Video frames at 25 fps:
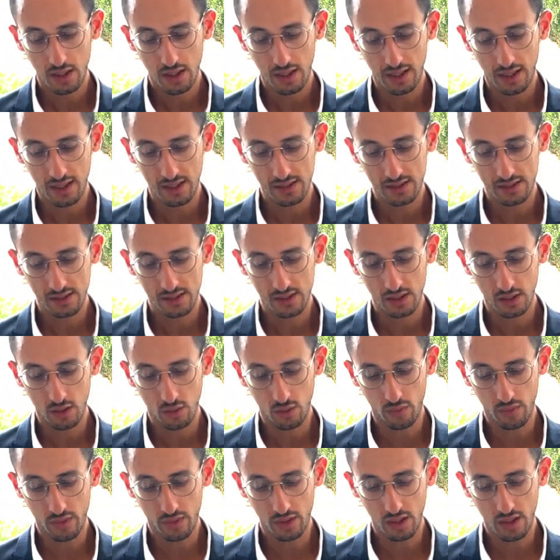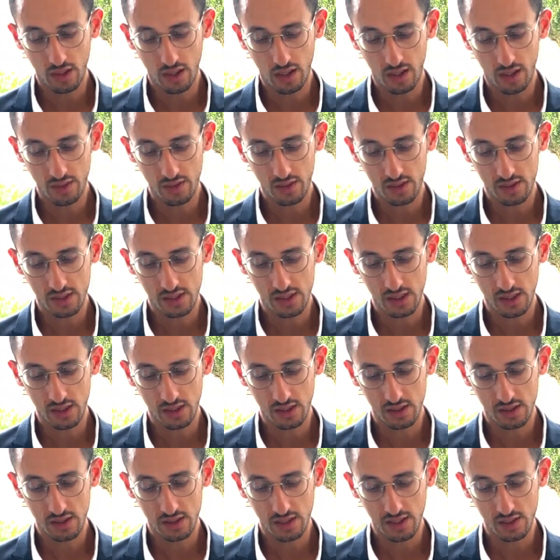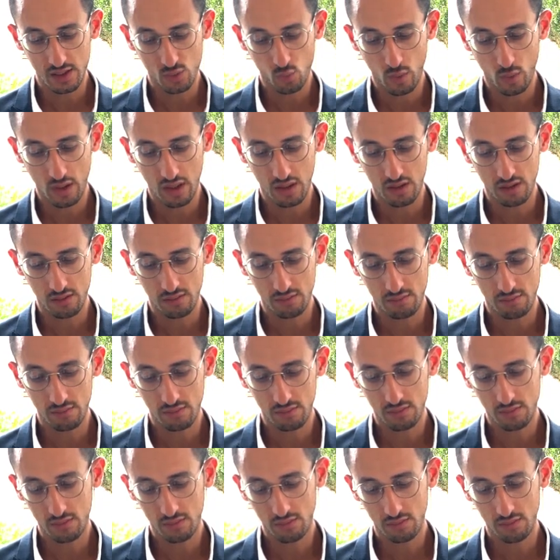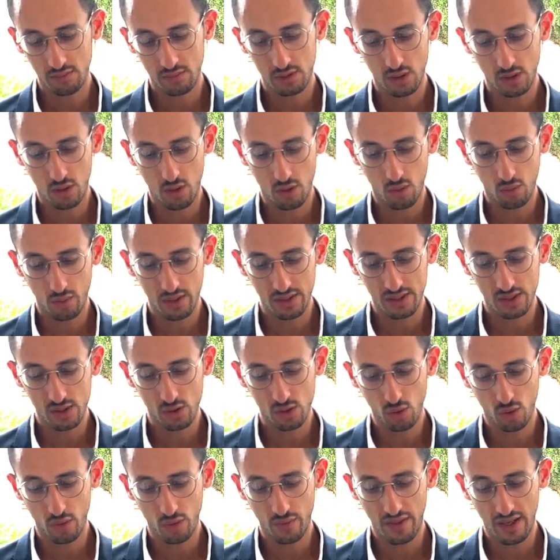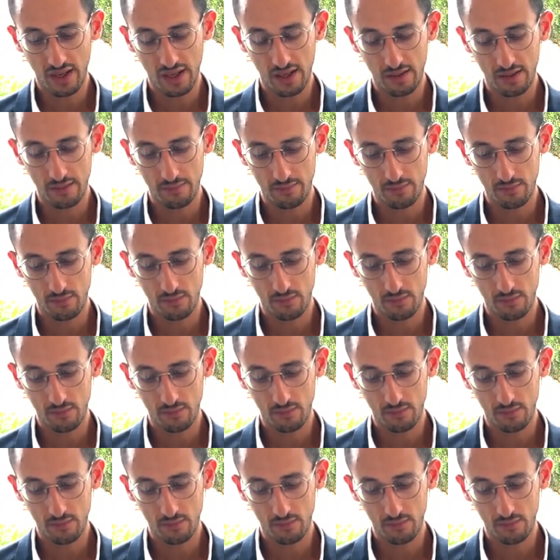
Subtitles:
And on the other side as well, it's not that